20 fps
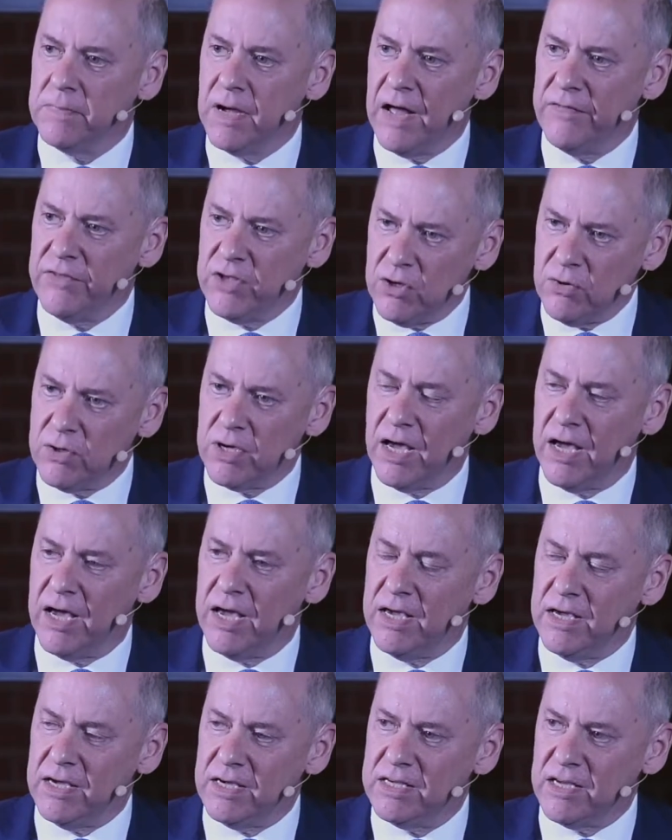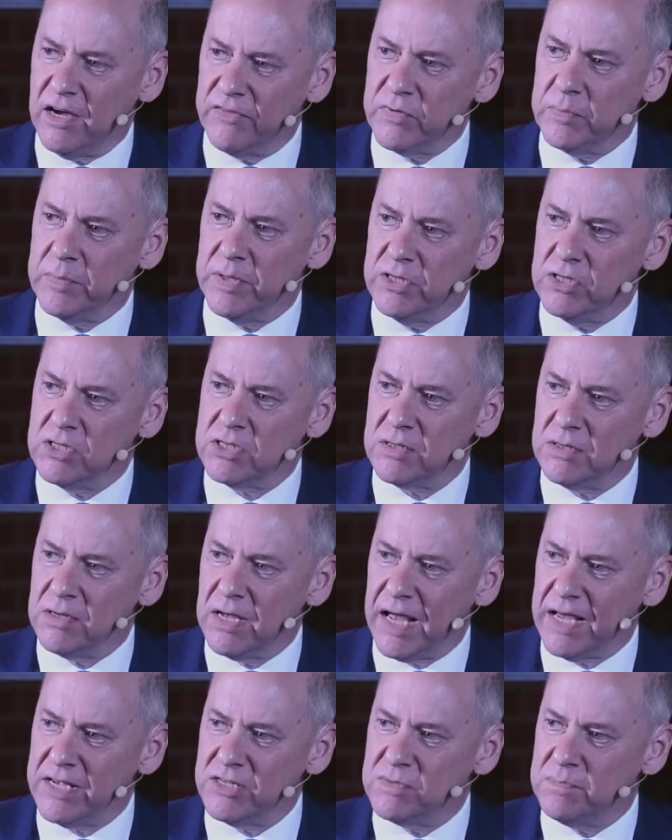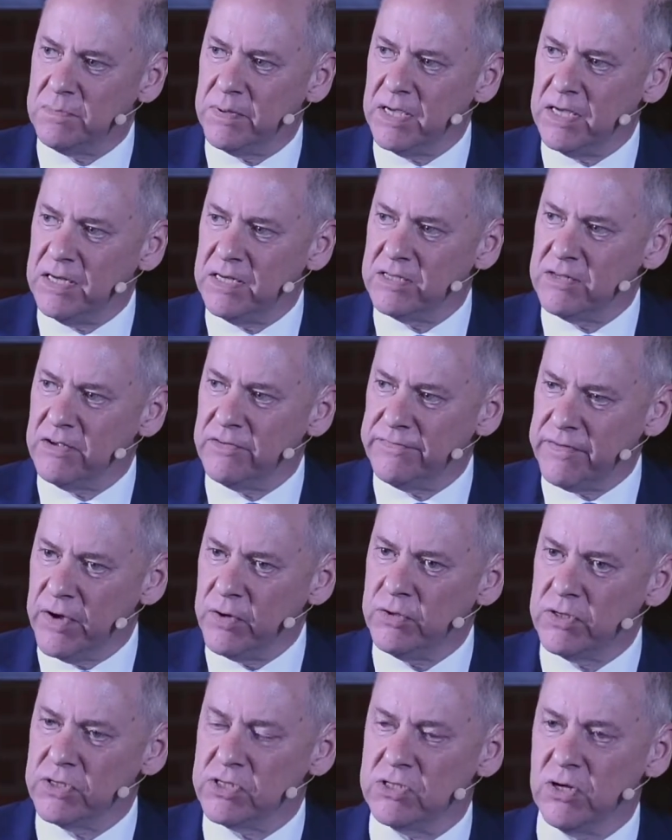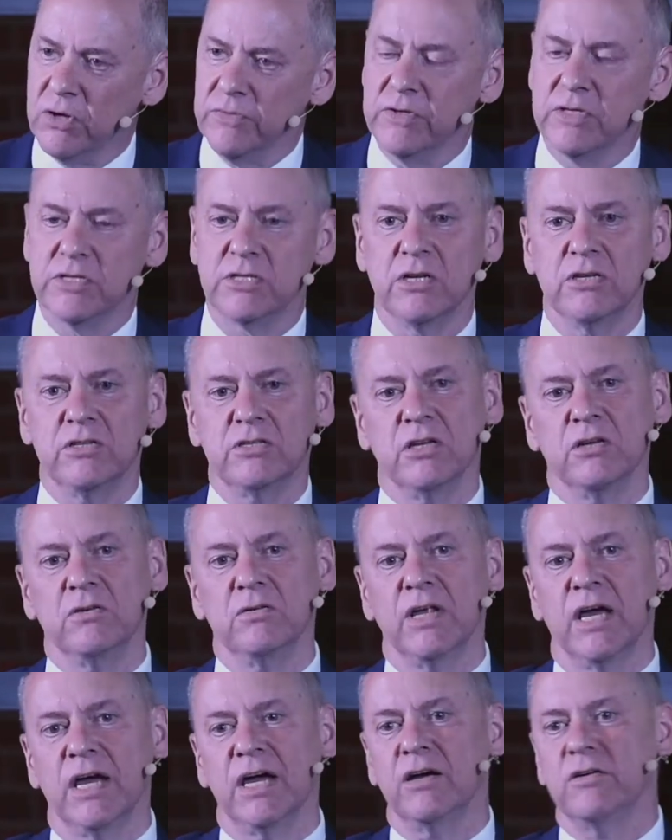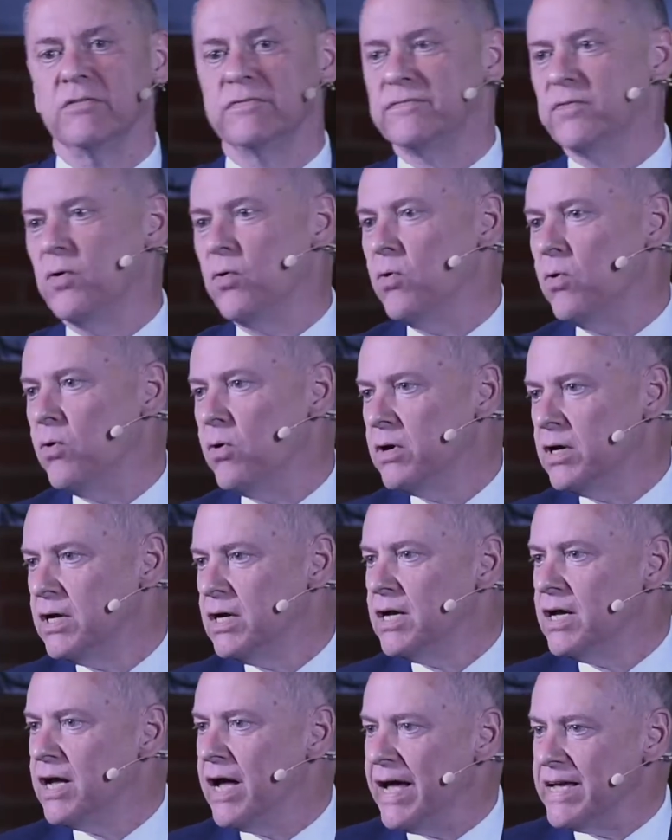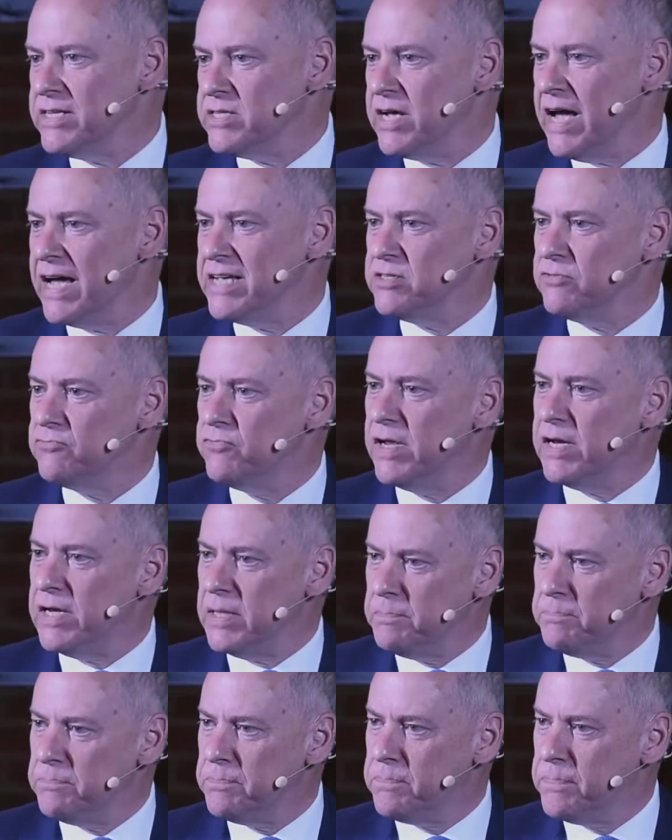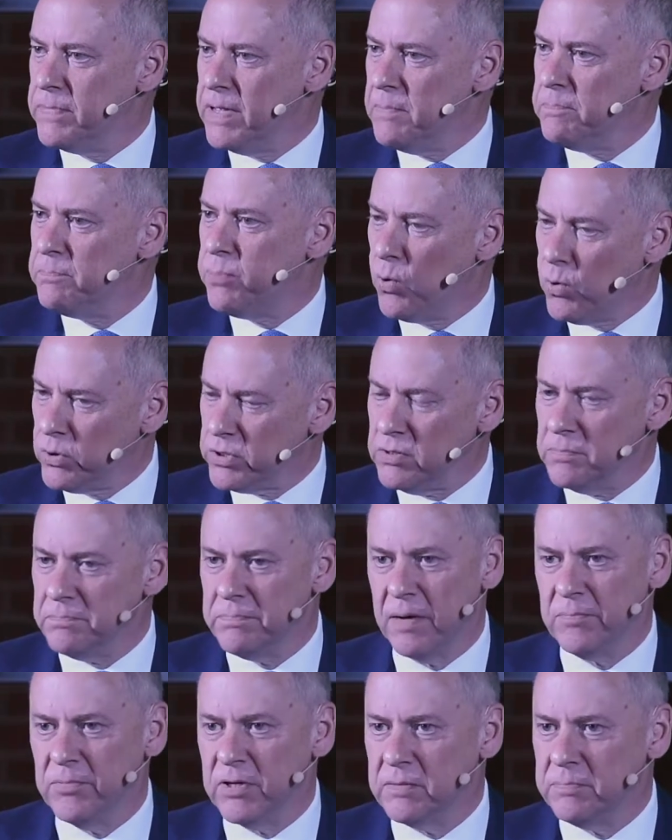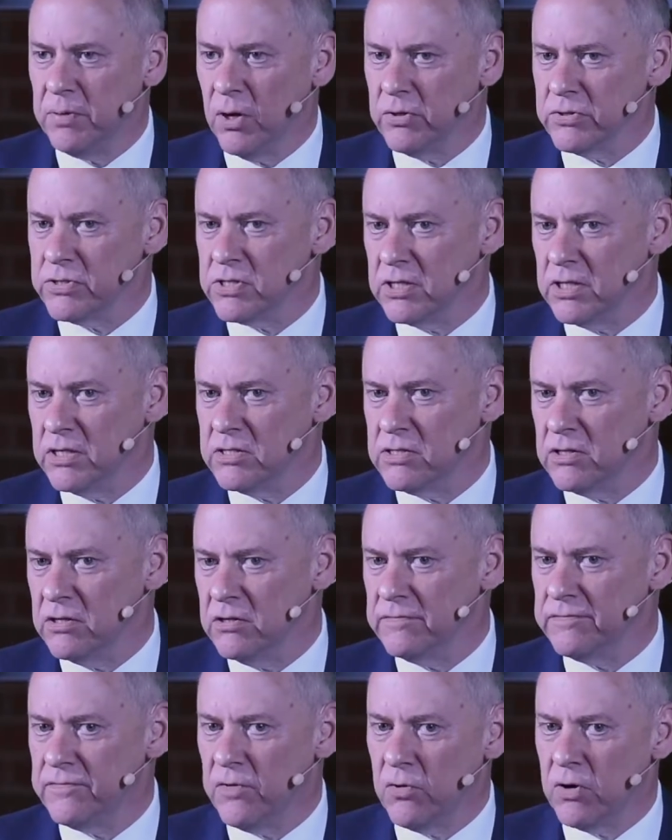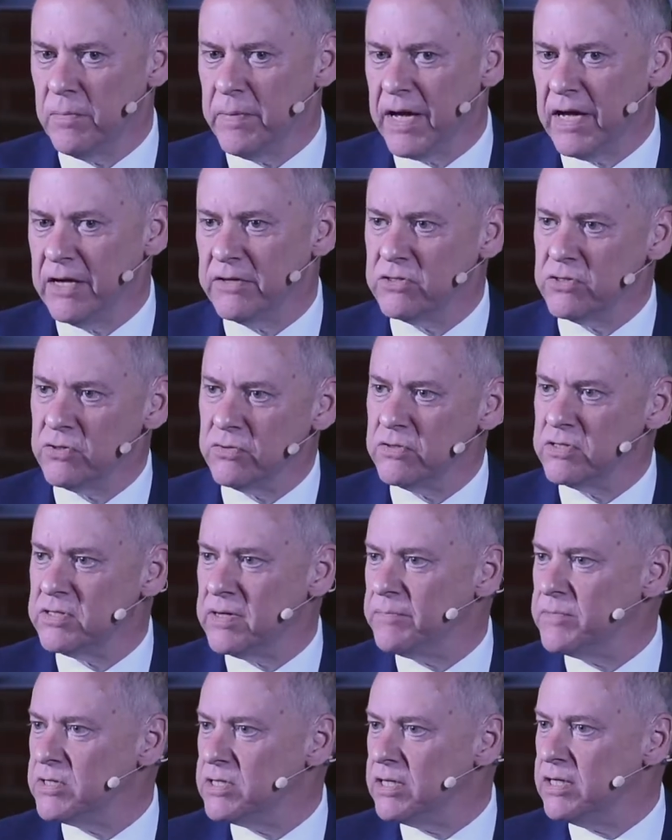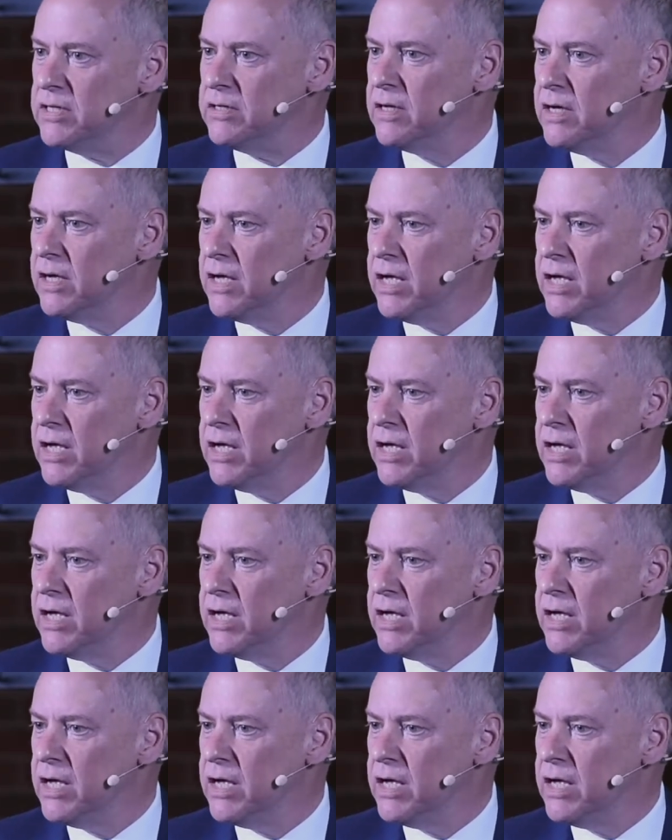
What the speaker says: And the UK government has been focused on this issue now as a really important public policy issue for about sort of 17